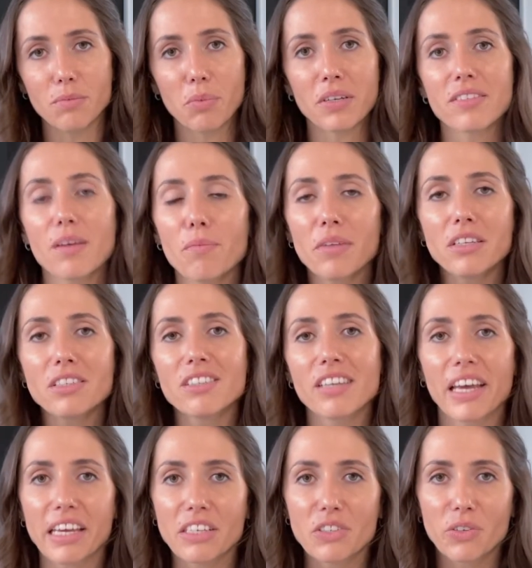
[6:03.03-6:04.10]
but something to
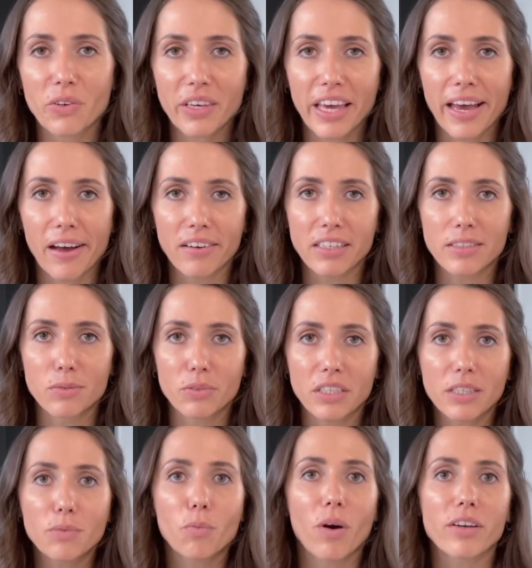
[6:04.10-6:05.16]
take into account is
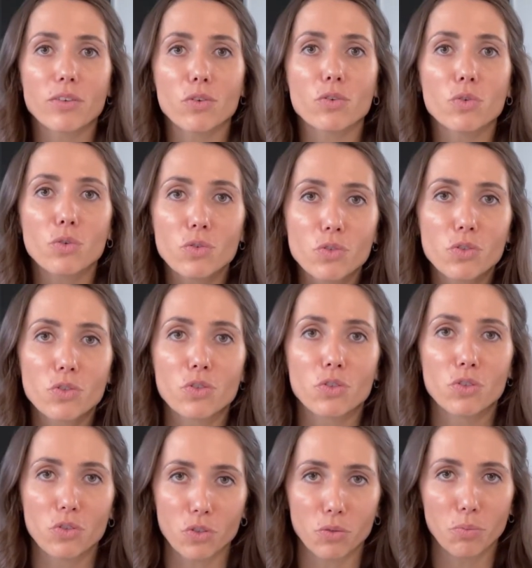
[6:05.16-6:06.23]
really what you used
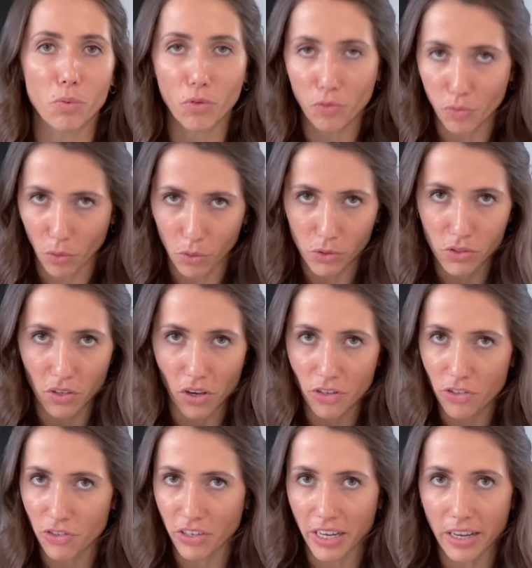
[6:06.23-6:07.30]
to do before
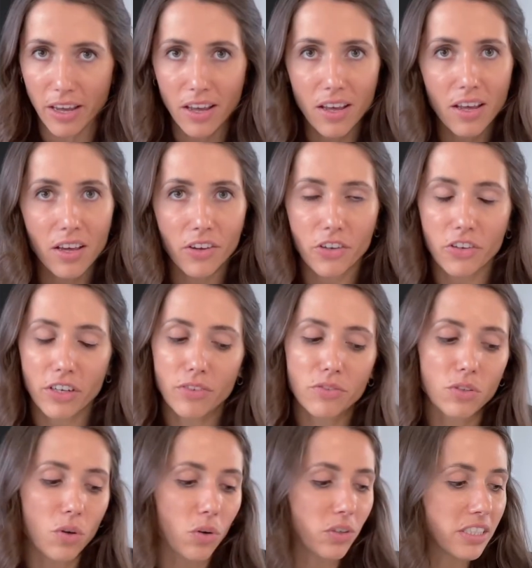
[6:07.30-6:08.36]
surgery.
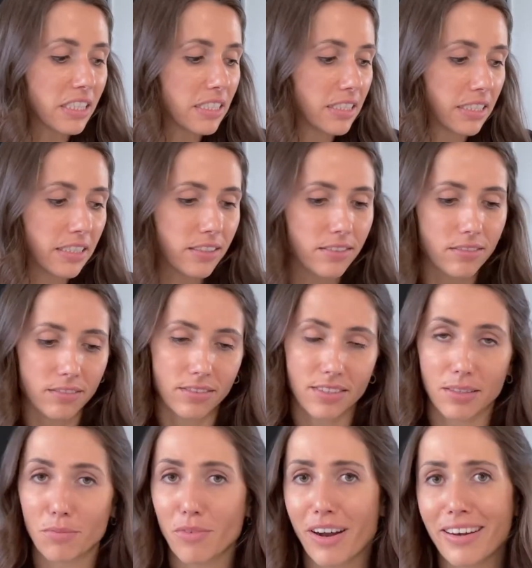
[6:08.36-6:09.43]
If you already did
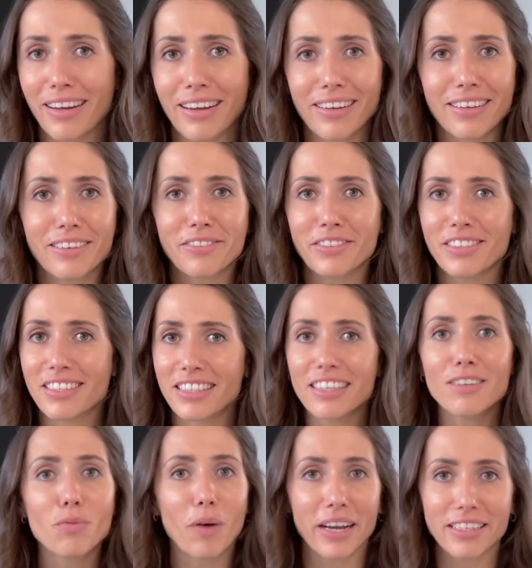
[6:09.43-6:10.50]
some running, if you
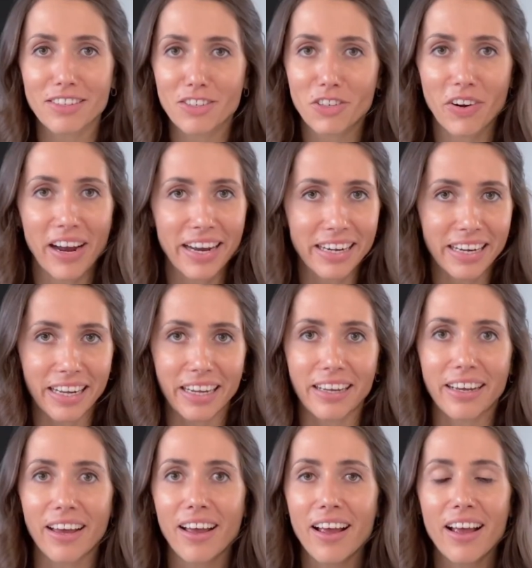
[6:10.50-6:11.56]
did weights
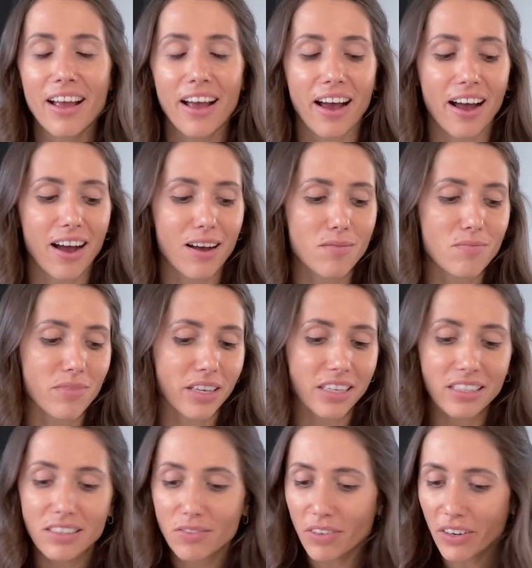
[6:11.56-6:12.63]
training,
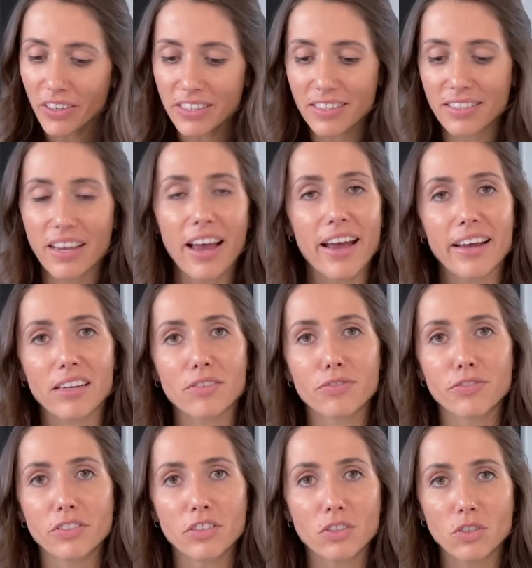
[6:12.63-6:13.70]
it is very
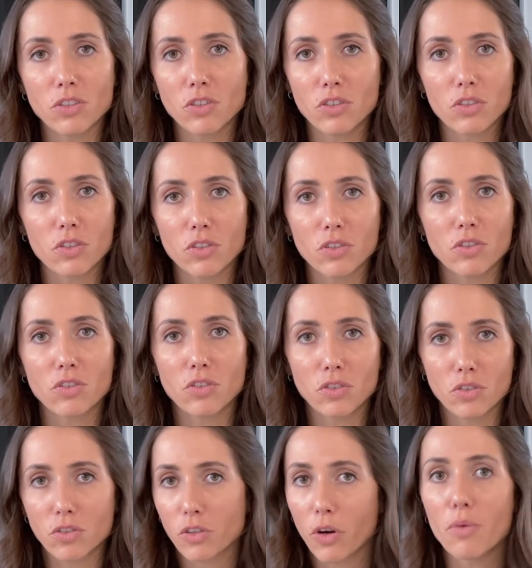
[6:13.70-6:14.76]
safe for you
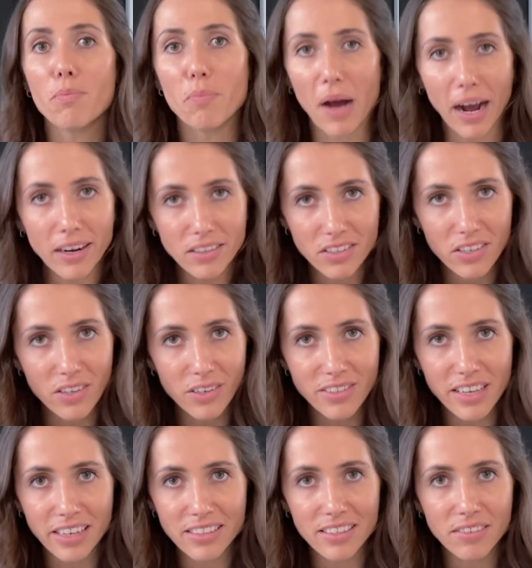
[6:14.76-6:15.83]
to go back to
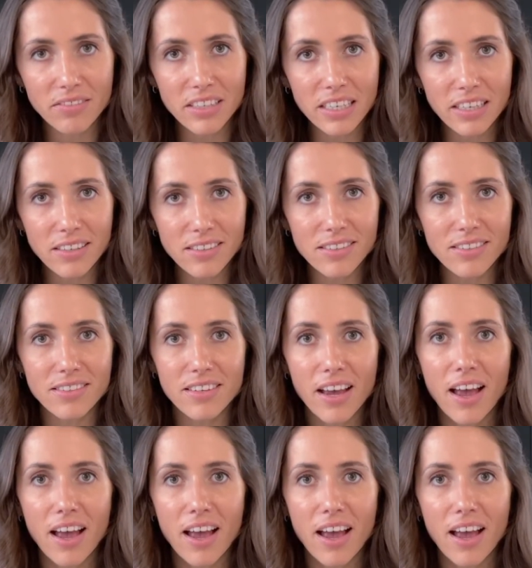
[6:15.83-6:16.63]
those activities.